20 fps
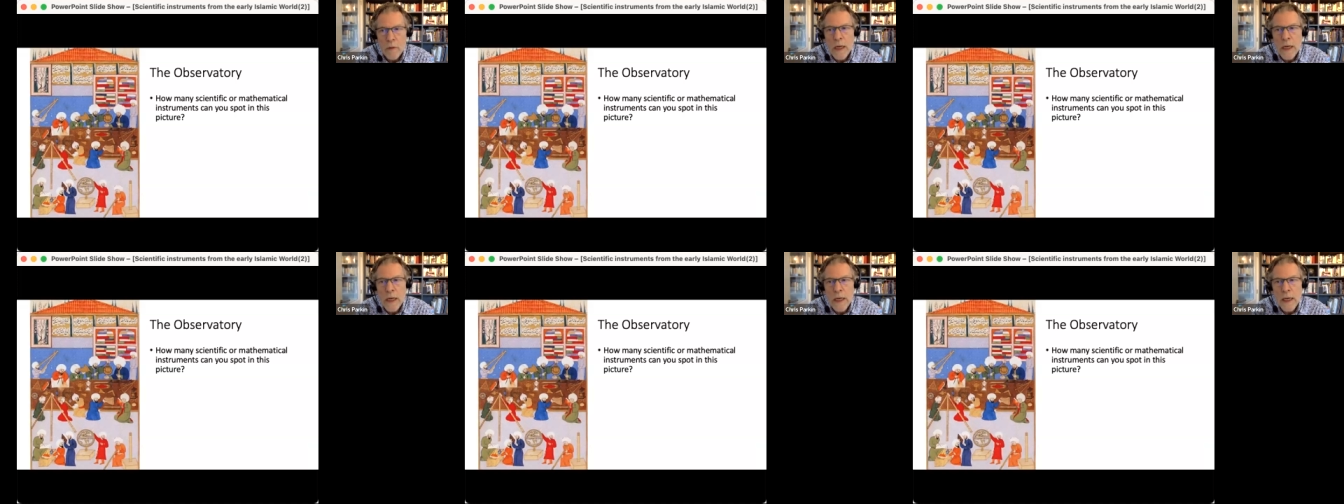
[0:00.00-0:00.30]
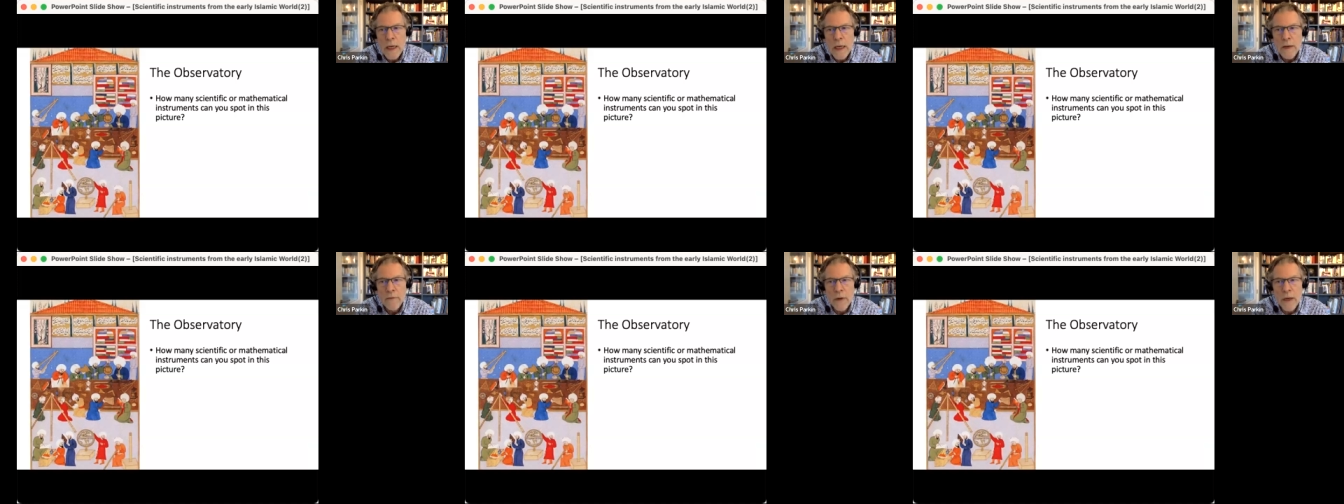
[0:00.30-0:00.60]
really
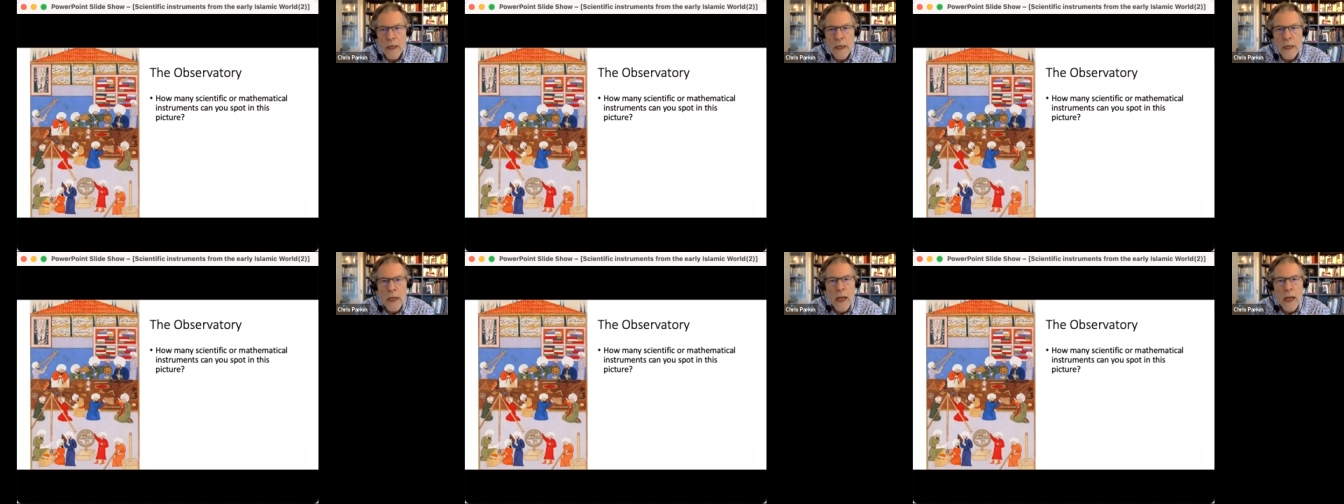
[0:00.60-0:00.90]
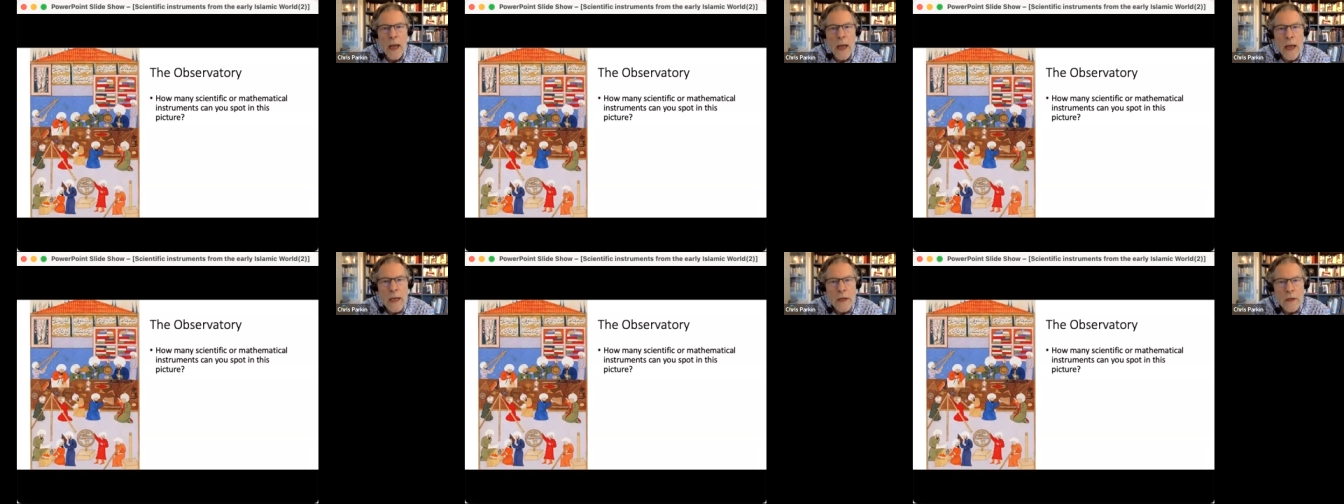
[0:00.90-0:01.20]
carefully,
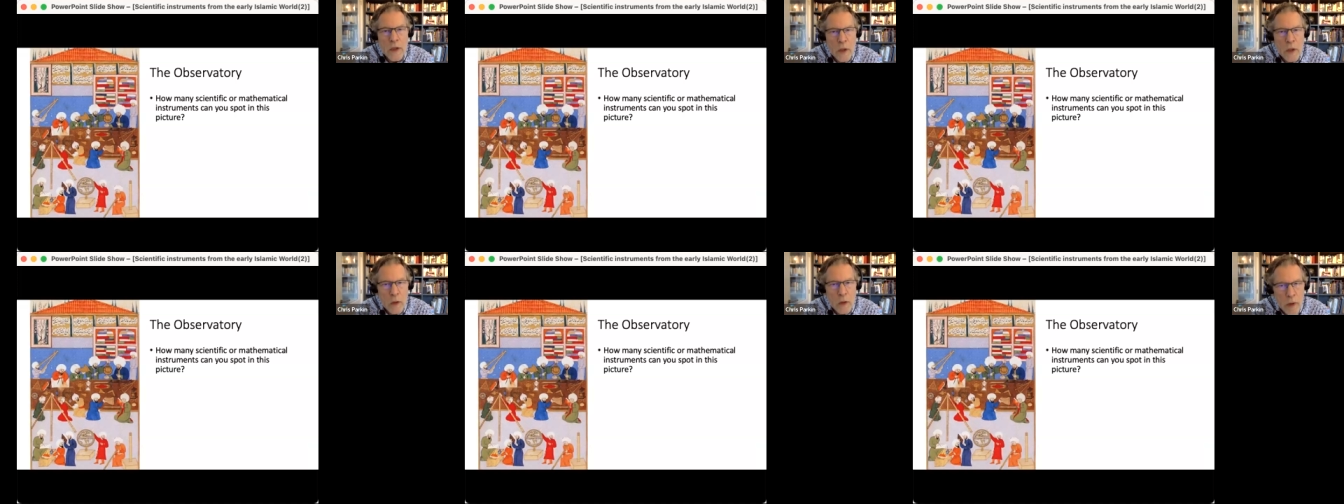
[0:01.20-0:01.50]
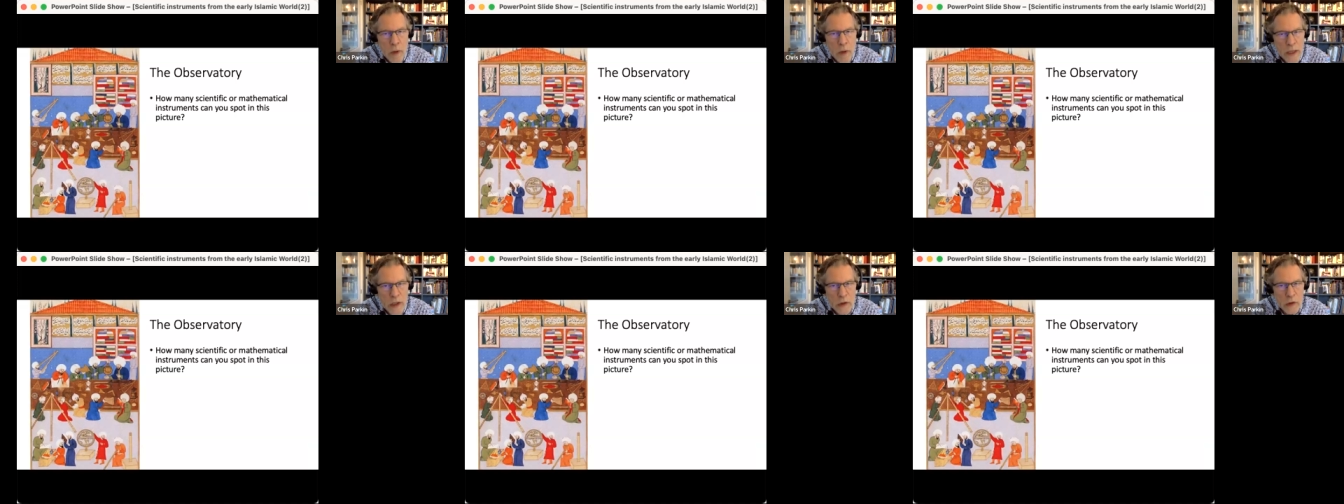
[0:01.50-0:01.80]
a
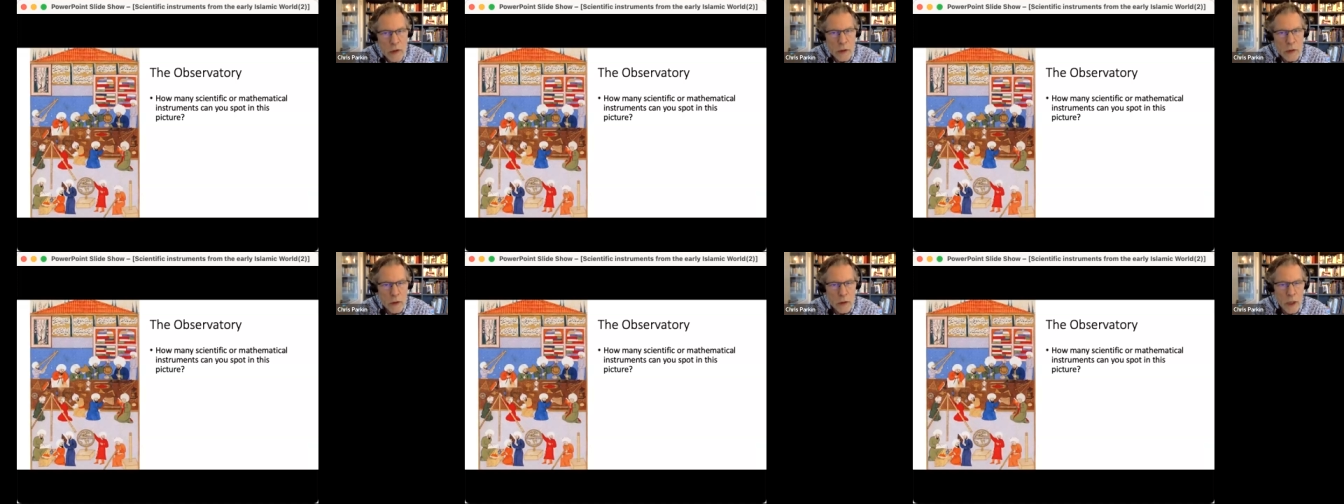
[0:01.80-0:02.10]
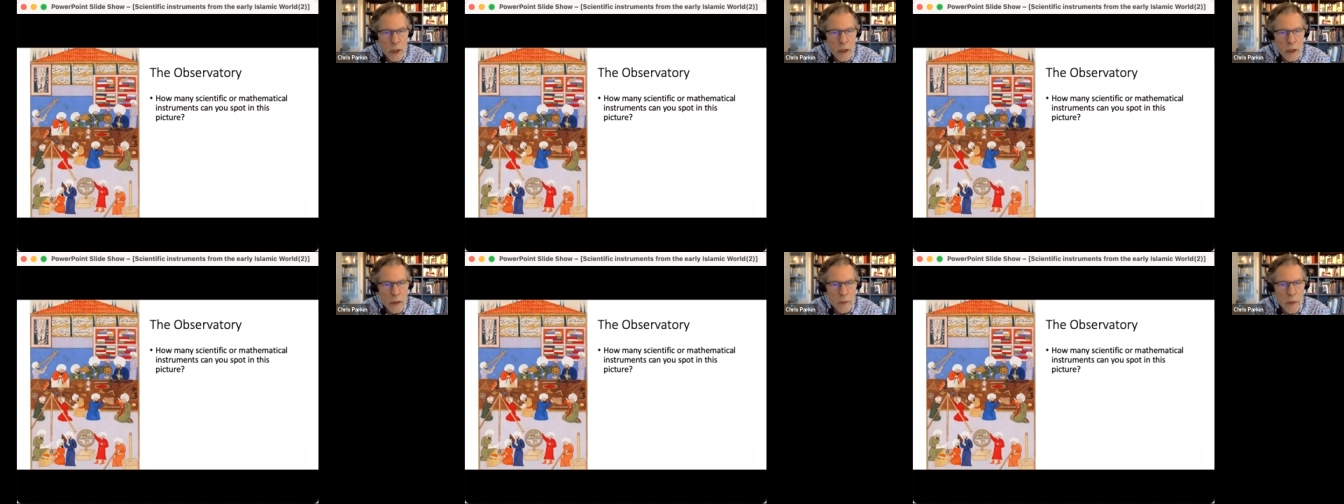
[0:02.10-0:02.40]
terrestrial
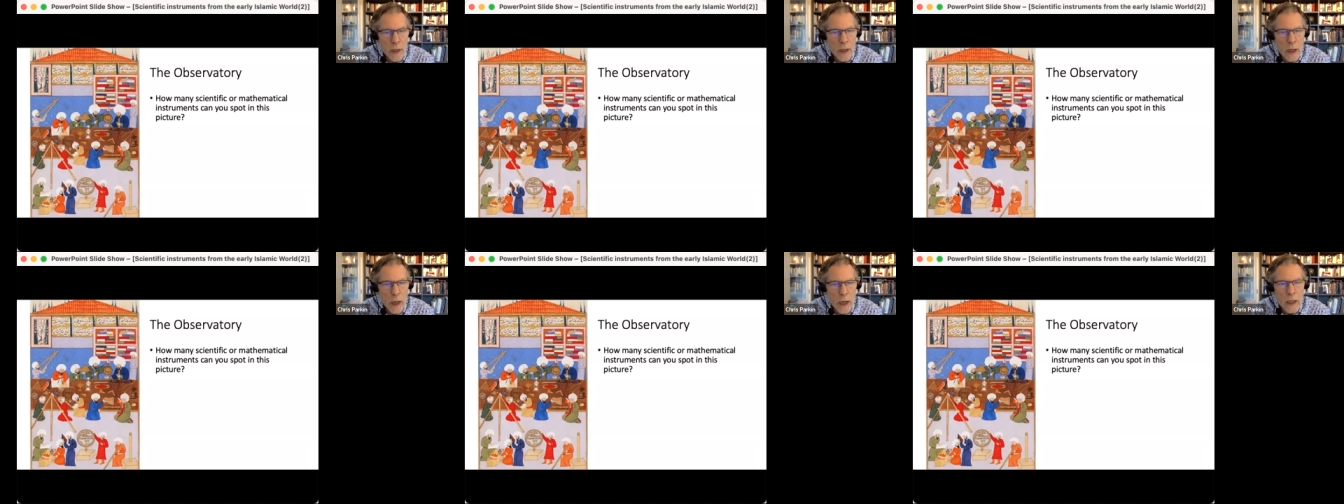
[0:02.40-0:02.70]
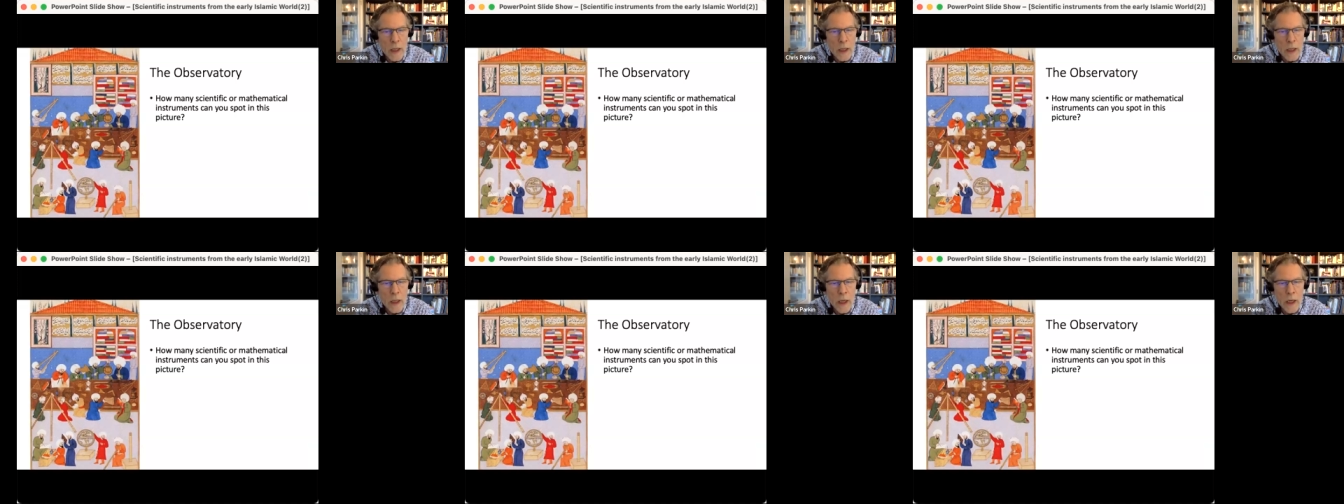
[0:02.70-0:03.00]
globe,
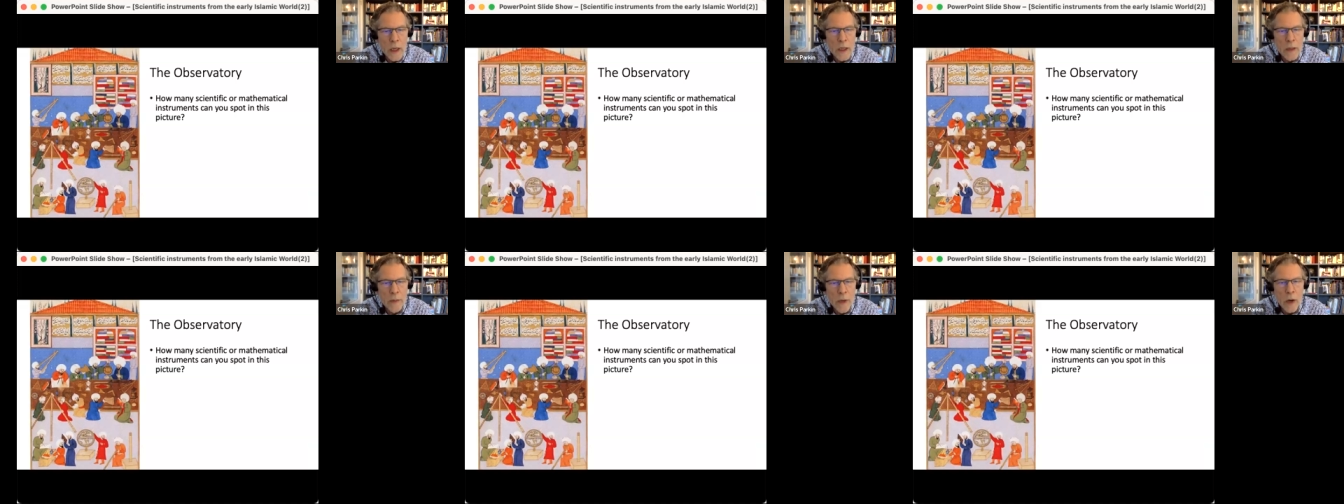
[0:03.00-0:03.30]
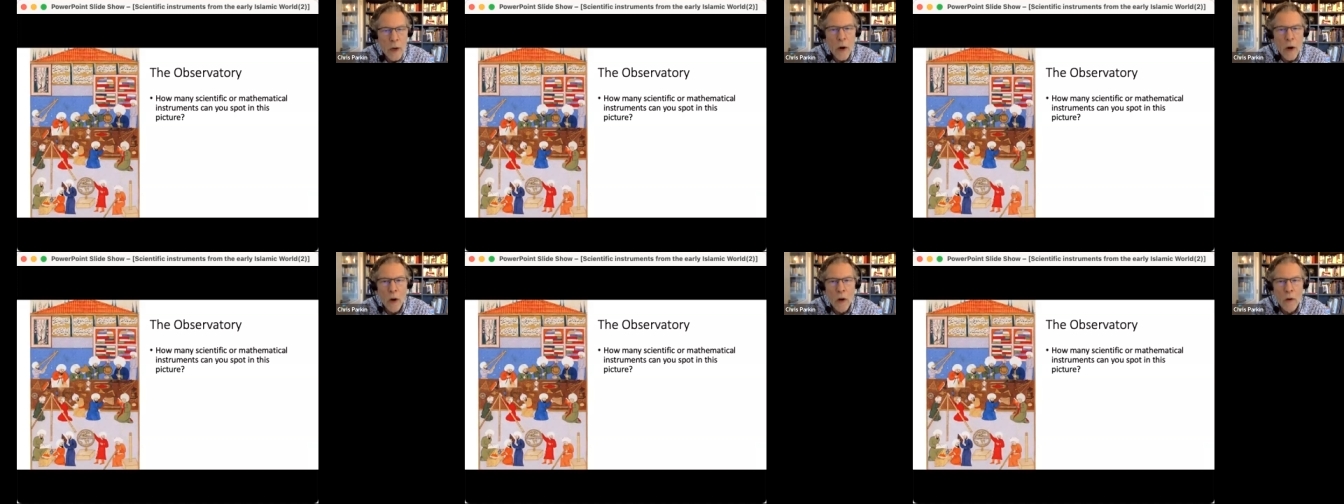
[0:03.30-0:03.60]
a globe
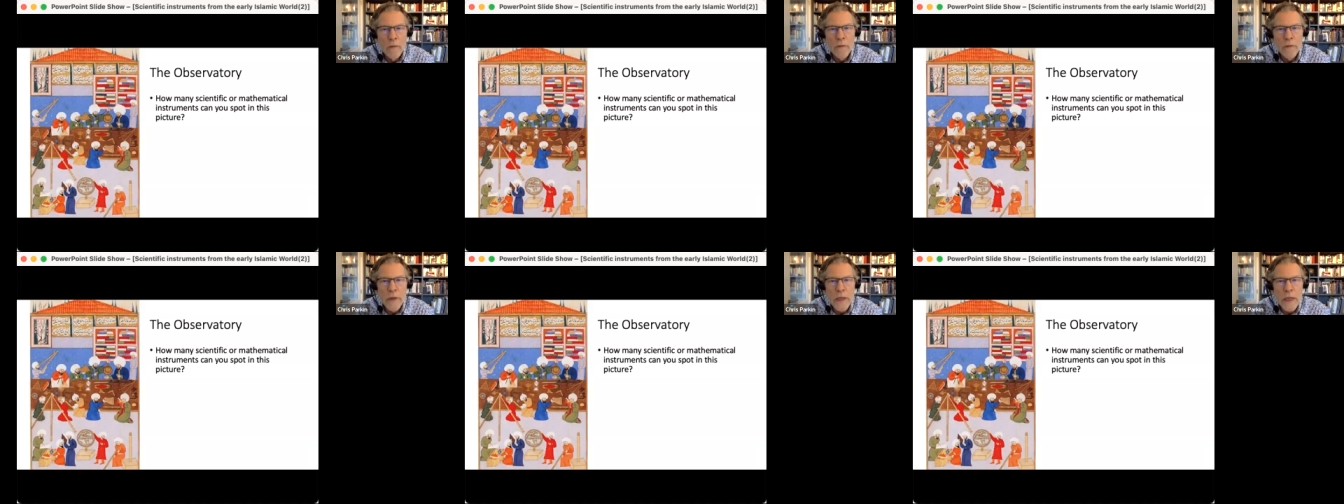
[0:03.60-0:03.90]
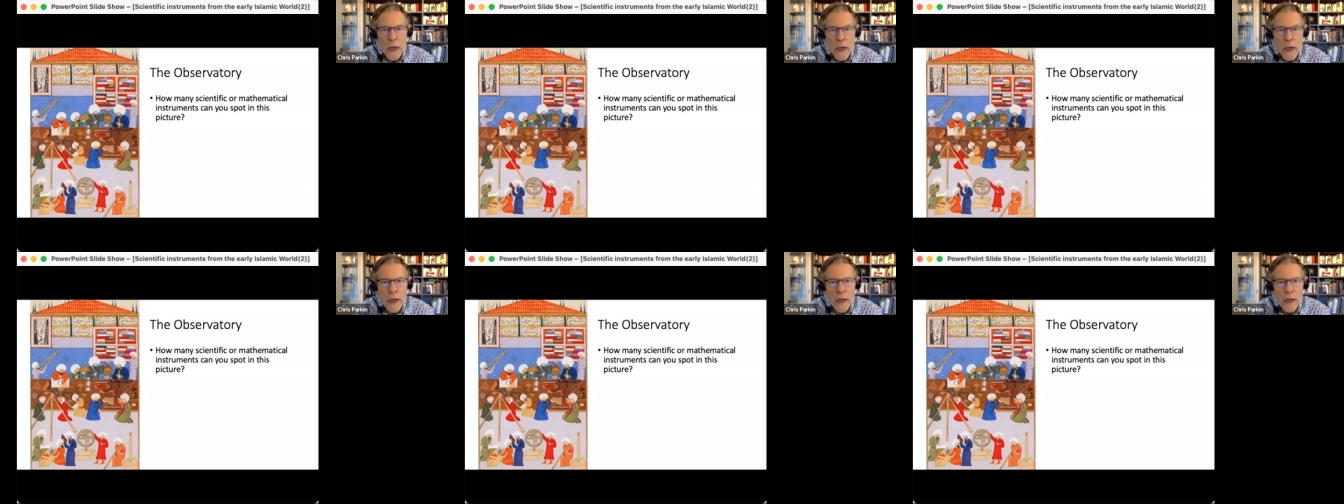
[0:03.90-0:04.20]
of
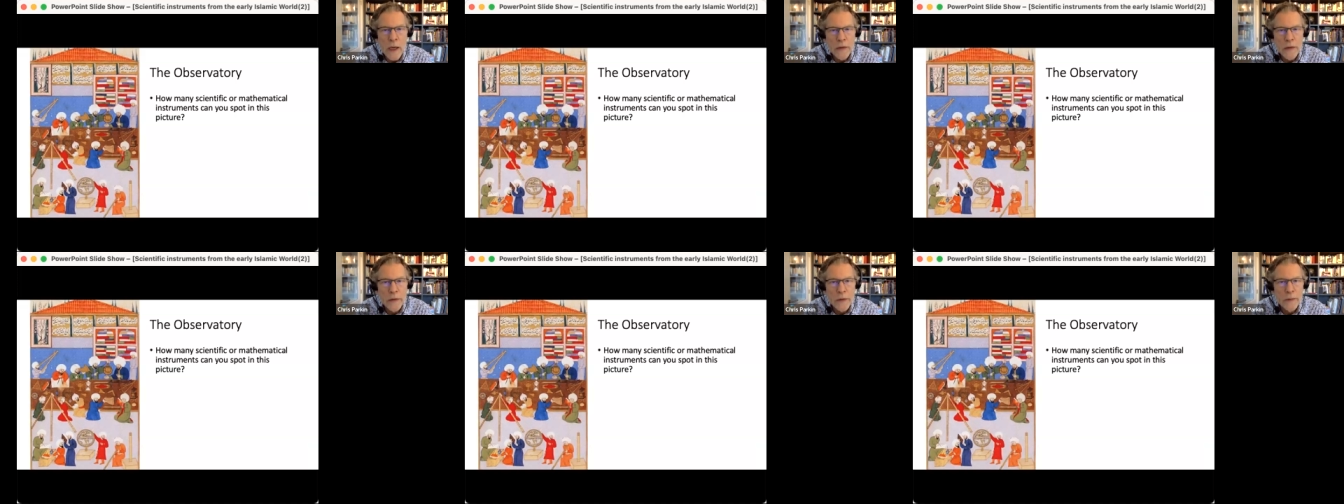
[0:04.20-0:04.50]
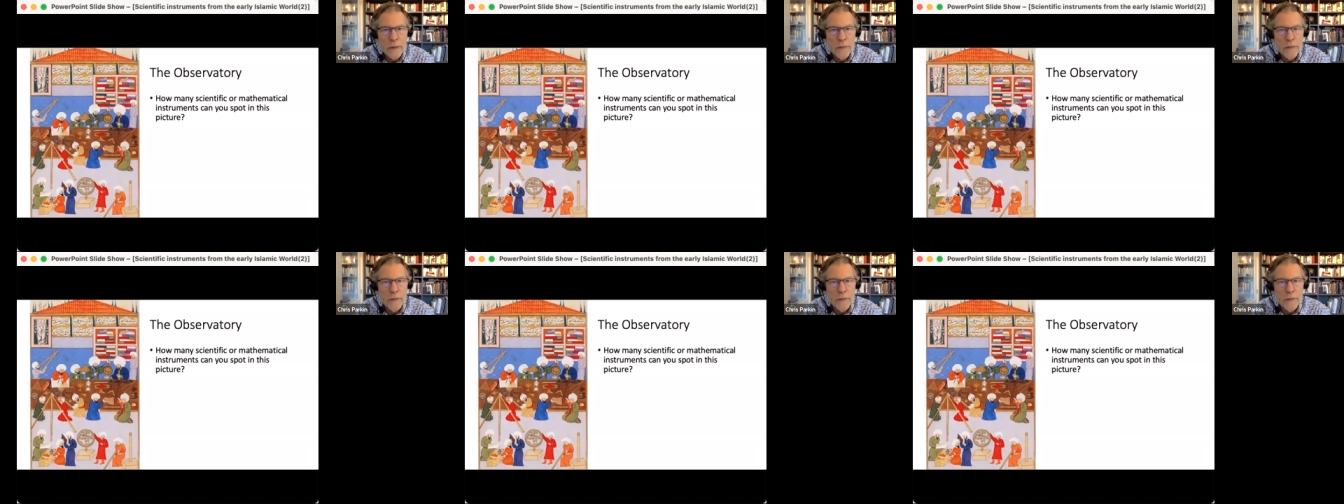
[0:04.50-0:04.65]
the Earth.